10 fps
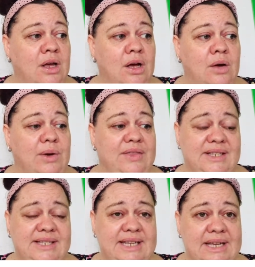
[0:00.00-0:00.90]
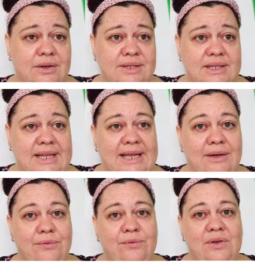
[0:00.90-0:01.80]
where the seals
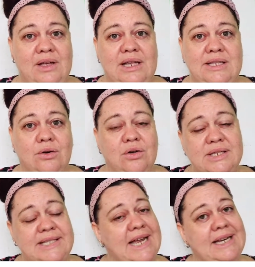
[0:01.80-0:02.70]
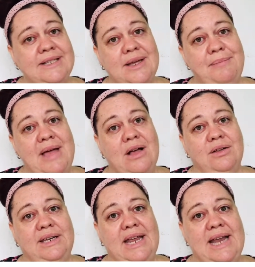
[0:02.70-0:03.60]
live, it's all starting to
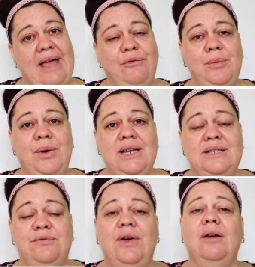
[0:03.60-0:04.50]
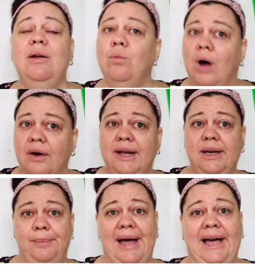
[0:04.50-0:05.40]
melt, and everybody's very worried
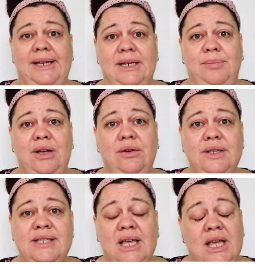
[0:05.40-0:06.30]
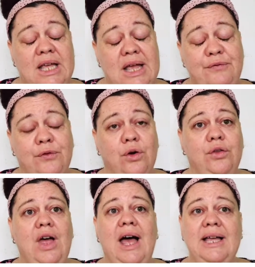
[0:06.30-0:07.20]
about it, because if all
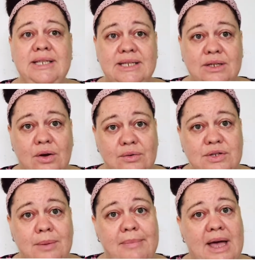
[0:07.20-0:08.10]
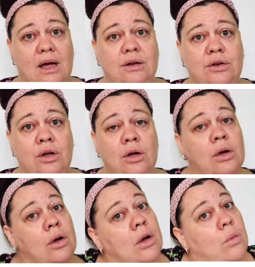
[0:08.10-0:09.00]
the ice is going to melt,
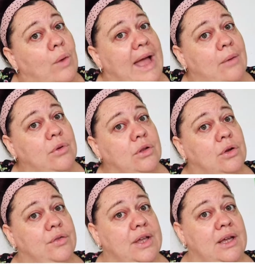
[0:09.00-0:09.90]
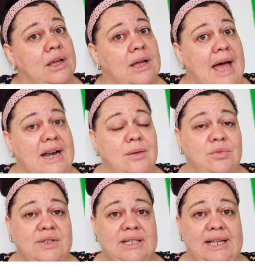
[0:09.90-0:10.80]
where will all the
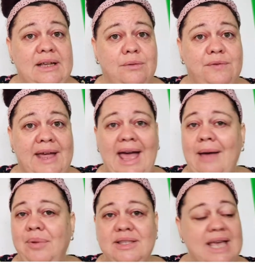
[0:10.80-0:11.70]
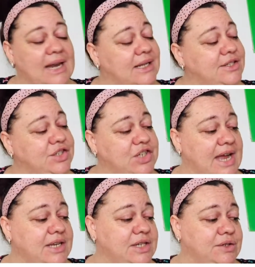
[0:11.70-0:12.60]
animals live? Their habitat is
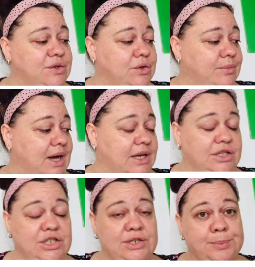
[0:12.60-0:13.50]
changing too much.